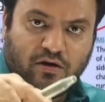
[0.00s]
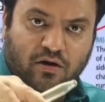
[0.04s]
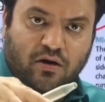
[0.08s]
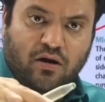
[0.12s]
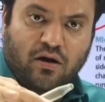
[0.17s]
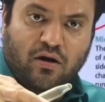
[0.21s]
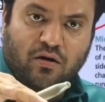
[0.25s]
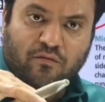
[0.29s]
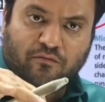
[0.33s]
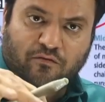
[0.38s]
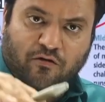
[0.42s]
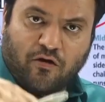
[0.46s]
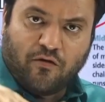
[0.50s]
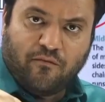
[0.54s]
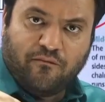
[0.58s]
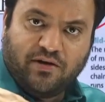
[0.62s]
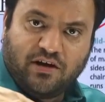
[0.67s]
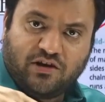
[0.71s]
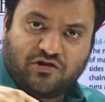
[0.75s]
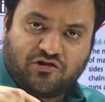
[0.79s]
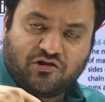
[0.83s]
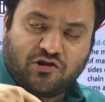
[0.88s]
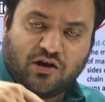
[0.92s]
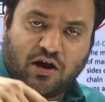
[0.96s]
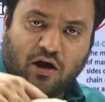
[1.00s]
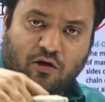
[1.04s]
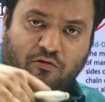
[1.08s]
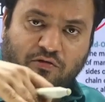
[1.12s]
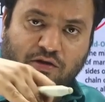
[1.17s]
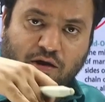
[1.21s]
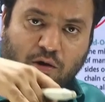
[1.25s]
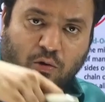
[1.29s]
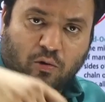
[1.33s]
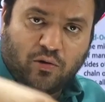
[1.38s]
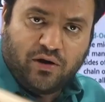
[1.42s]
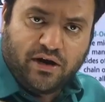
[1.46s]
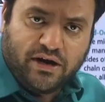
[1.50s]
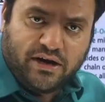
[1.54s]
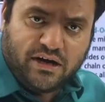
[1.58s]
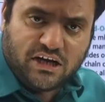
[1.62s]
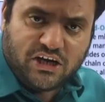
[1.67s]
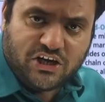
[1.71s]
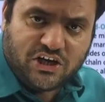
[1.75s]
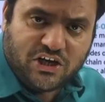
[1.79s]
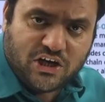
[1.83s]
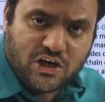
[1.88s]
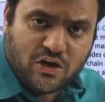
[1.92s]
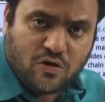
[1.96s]
from which now the
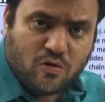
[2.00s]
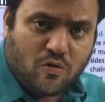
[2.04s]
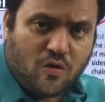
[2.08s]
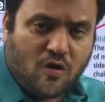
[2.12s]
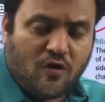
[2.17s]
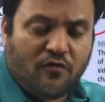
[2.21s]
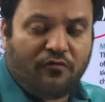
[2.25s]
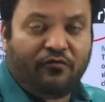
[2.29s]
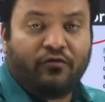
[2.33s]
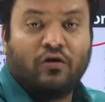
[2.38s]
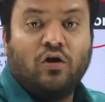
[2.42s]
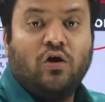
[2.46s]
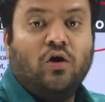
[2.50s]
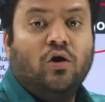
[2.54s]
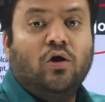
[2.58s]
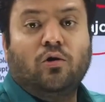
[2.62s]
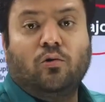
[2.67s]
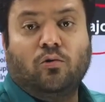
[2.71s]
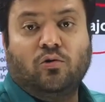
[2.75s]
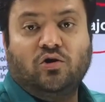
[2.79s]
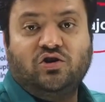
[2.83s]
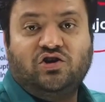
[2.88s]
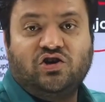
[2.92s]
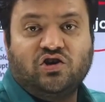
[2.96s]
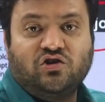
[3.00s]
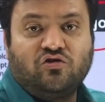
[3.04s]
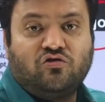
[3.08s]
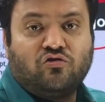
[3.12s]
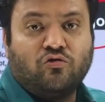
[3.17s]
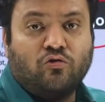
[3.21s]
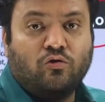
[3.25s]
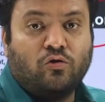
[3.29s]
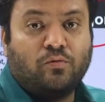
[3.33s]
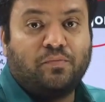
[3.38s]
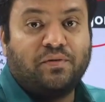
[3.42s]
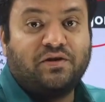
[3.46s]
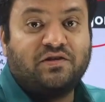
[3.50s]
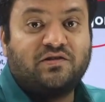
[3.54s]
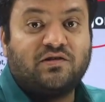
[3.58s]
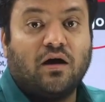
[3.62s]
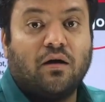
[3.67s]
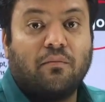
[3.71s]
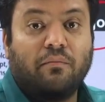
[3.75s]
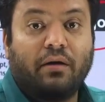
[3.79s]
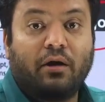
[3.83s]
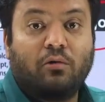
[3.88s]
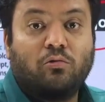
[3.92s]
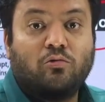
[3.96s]
orientation of ocean slope is
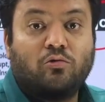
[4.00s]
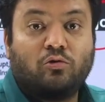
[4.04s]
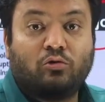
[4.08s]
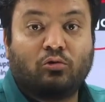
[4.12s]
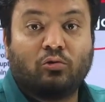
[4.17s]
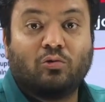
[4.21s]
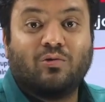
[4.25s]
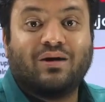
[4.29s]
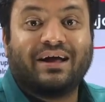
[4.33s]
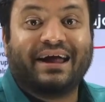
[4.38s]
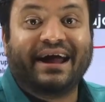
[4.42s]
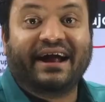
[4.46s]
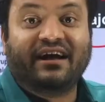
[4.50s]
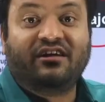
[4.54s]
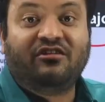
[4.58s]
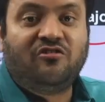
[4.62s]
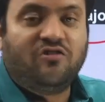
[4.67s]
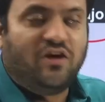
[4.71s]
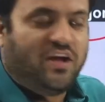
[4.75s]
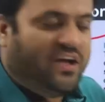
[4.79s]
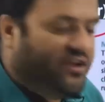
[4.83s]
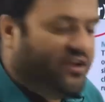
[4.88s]
about to get changed.